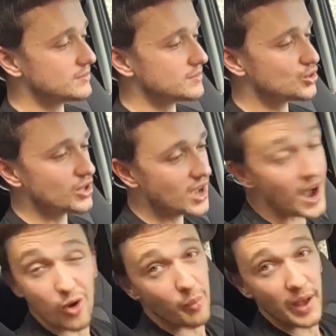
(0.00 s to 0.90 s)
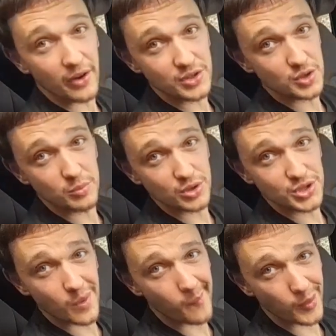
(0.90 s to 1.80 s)
So you can't compare it too much
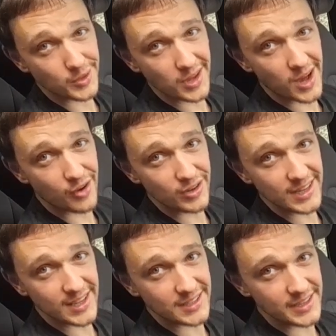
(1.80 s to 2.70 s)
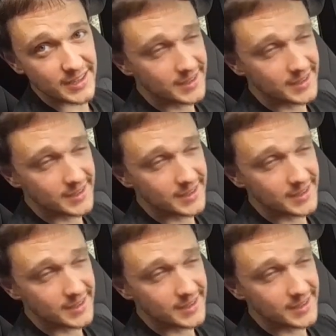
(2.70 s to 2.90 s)
to a modern car, really, can you?